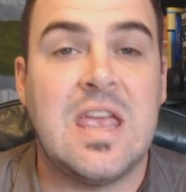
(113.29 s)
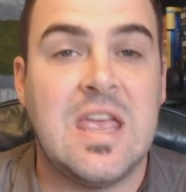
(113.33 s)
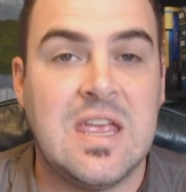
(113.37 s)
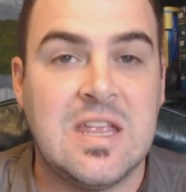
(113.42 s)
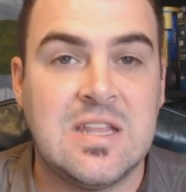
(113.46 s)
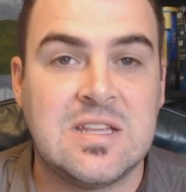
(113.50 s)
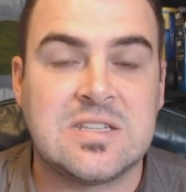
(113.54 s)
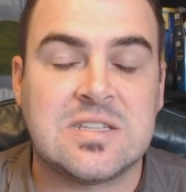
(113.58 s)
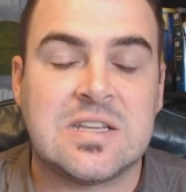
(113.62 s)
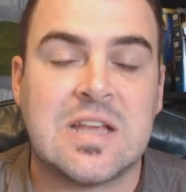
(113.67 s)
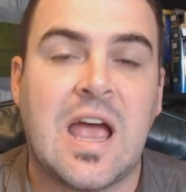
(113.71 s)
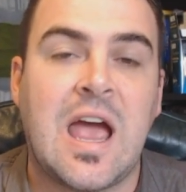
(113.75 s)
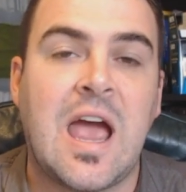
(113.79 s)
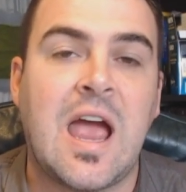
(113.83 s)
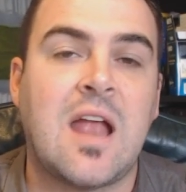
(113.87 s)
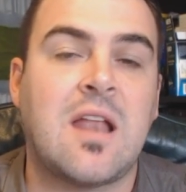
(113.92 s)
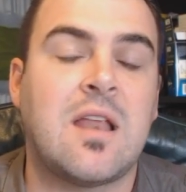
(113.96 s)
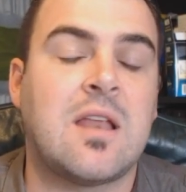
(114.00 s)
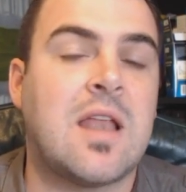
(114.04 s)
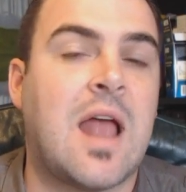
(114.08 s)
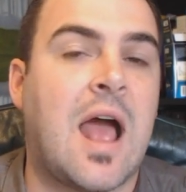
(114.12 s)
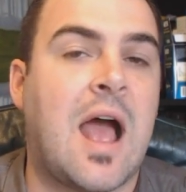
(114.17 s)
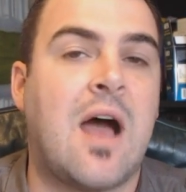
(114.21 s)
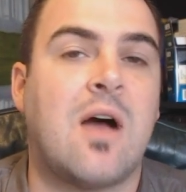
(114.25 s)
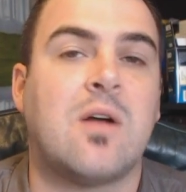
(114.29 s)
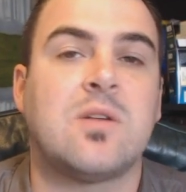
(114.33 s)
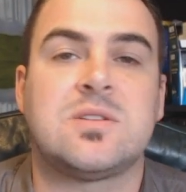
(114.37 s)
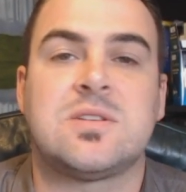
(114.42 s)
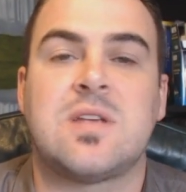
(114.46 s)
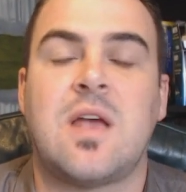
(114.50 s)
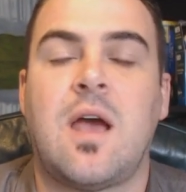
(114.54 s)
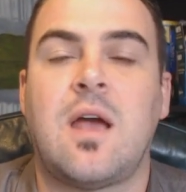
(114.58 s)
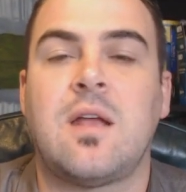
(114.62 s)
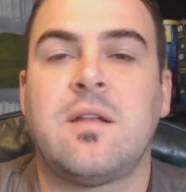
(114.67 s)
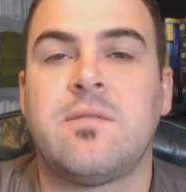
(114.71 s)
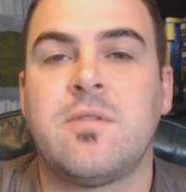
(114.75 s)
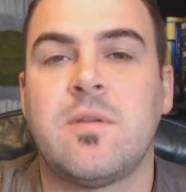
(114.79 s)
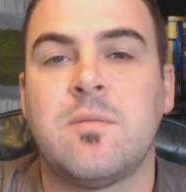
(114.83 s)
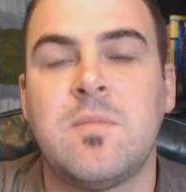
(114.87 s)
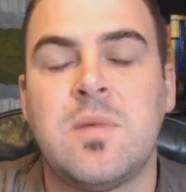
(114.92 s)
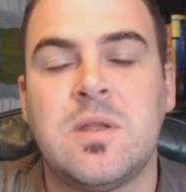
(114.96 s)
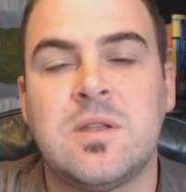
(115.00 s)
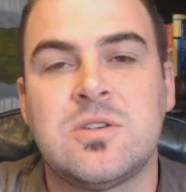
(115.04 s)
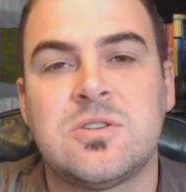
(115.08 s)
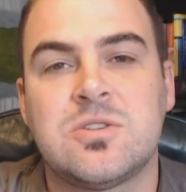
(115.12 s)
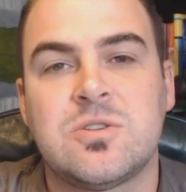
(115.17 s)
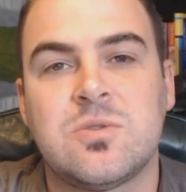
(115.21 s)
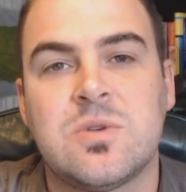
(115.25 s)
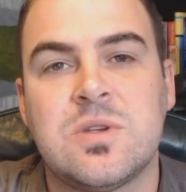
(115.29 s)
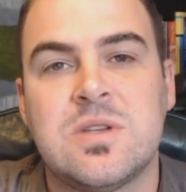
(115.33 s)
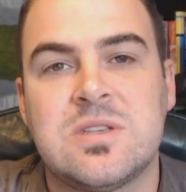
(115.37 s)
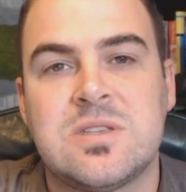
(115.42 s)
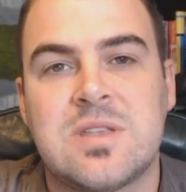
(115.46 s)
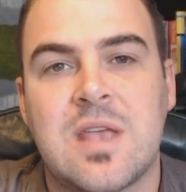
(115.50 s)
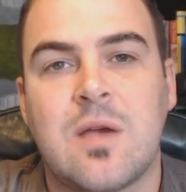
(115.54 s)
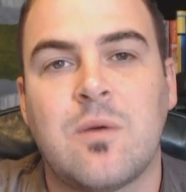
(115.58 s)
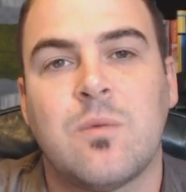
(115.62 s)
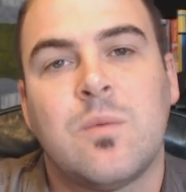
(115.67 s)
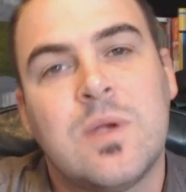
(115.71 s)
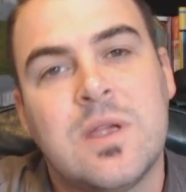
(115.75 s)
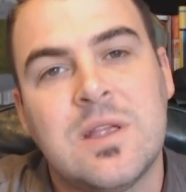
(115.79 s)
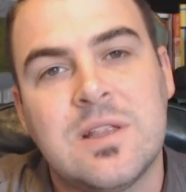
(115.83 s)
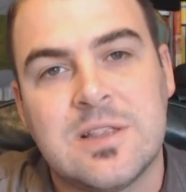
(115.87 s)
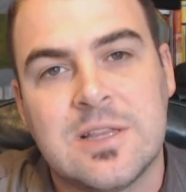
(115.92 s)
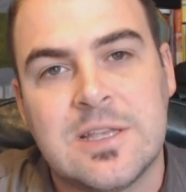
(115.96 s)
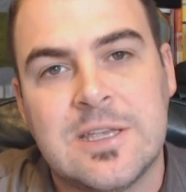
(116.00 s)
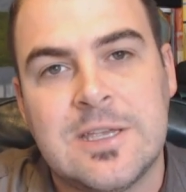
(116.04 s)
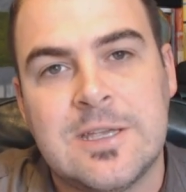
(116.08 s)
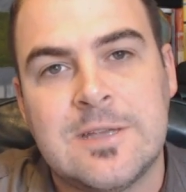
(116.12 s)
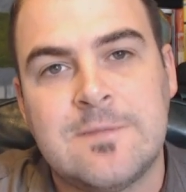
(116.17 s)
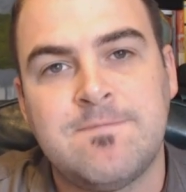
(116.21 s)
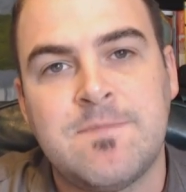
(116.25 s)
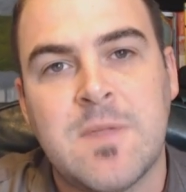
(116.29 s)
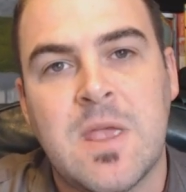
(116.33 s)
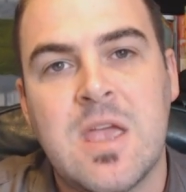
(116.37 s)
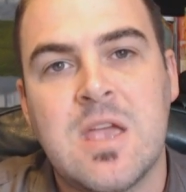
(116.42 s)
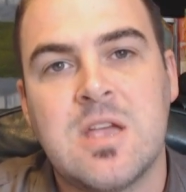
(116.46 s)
inside and outside of the ministries that we lead.